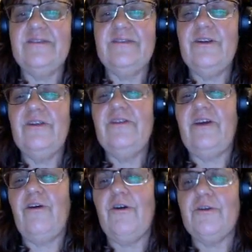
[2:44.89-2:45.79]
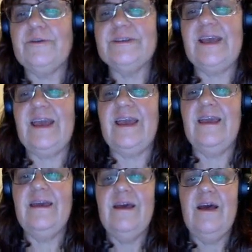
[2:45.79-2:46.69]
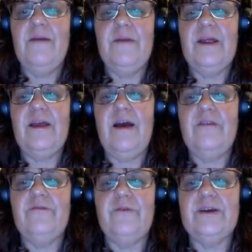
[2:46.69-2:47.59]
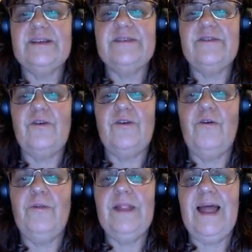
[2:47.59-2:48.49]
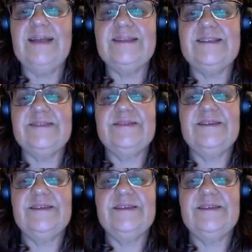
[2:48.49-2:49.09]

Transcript: It's not a dichotomous key, but it kind of works. We've got all plants.